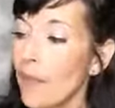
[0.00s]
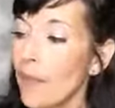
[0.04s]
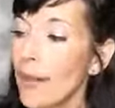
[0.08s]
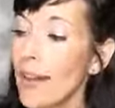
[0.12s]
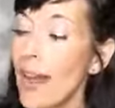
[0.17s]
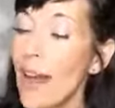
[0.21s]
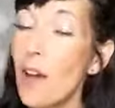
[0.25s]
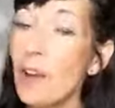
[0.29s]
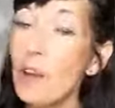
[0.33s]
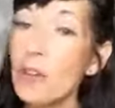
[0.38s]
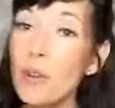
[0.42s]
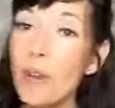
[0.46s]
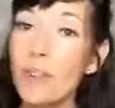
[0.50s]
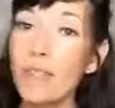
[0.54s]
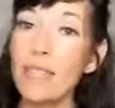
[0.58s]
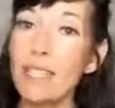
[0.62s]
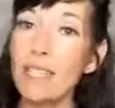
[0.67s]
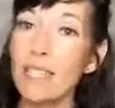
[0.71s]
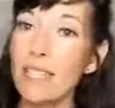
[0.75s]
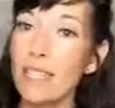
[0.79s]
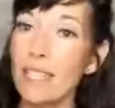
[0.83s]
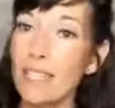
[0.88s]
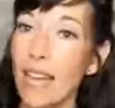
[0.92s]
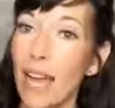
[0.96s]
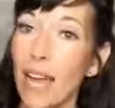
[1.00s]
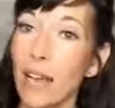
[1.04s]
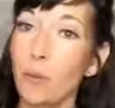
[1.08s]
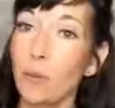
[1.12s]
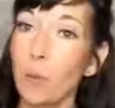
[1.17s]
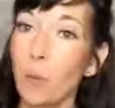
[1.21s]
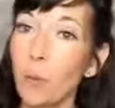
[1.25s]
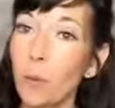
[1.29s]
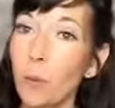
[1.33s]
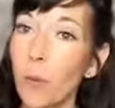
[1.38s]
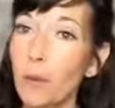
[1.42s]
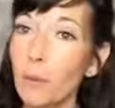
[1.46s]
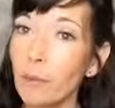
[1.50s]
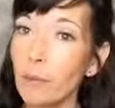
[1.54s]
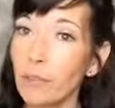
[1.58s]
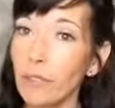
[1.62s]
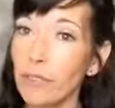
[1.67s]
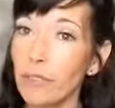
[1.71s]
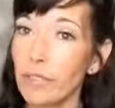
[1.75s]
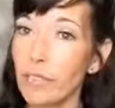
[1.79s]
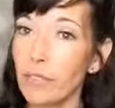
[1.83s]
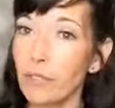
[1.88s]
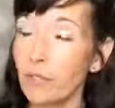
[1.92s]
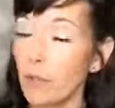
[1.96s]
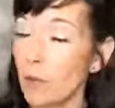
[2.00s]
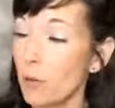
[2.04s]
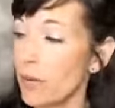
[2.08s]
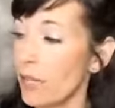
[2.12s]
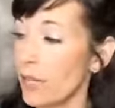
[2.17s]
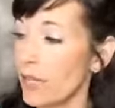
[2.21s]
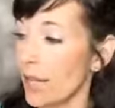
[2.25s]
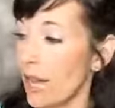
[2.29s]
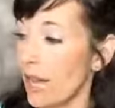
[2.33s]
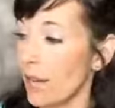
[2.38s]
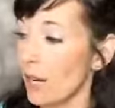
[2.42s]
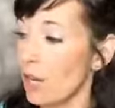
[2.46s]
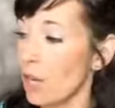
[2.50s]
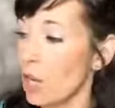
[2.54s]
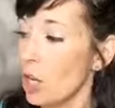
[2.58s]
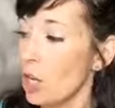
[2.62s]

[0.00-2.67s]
Now you have to decide, what do I really need to focus on?